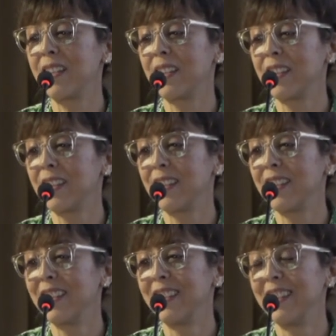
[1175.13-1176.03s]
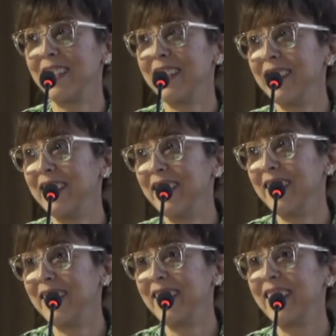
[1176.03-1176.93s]

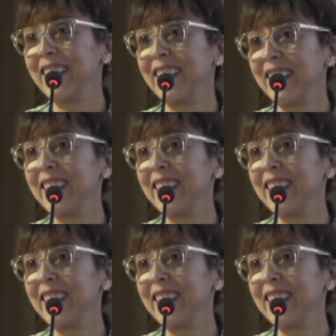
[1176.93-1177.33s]
(silence)